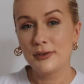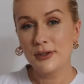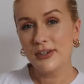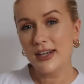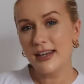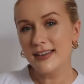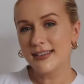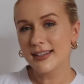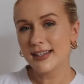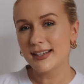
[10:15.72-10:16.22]
a few
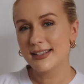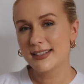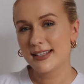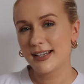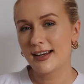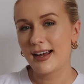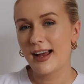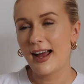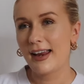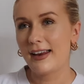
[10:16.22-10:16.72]
days
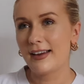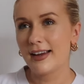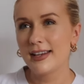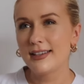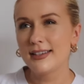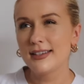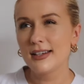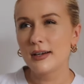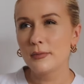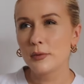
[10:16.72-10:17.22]
later and I
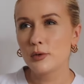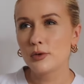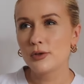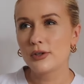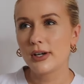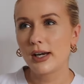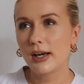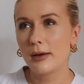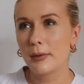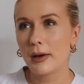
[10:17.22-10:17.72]
ended up
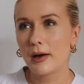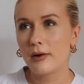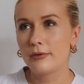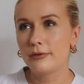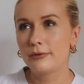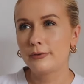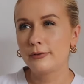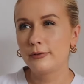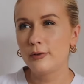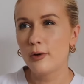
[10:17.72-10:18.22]
ordering about
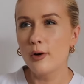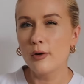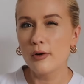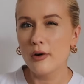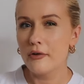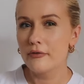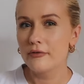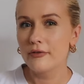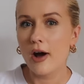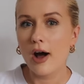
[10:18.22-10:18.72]
four
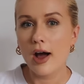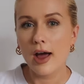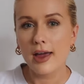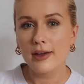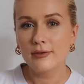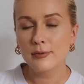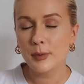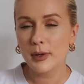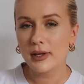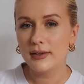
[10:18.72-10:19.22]
or
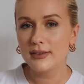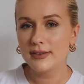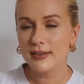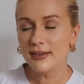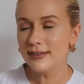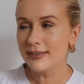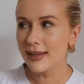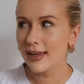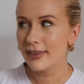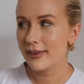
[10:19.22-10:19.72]
five
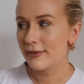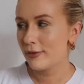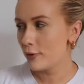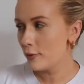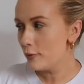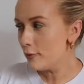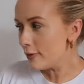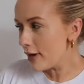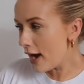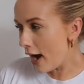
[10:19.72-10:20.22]
pieces and they've
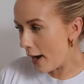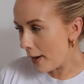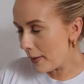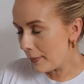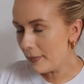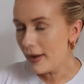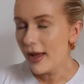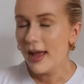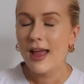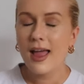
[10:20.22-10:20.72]
all
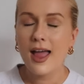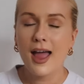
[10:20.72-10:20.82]
come